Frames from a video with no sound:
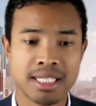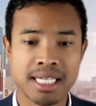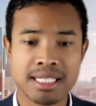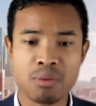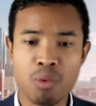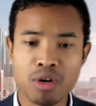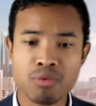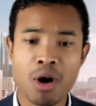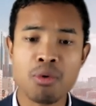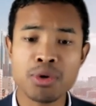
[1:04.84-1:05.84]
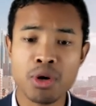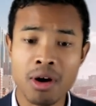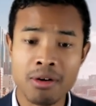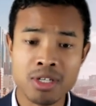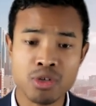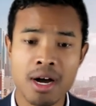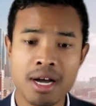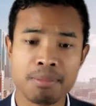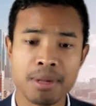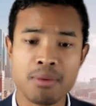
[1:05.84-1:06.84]
is and what role you are trying to
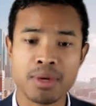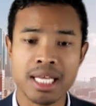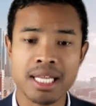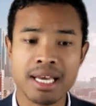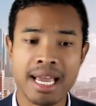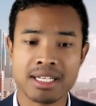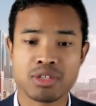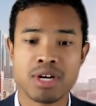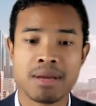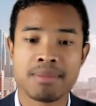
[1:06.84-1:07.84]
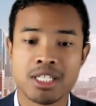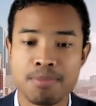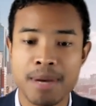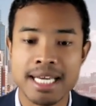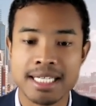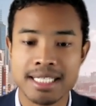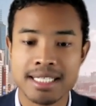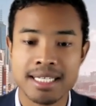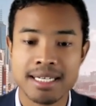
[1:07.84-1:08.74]
play within the cancer treatment space?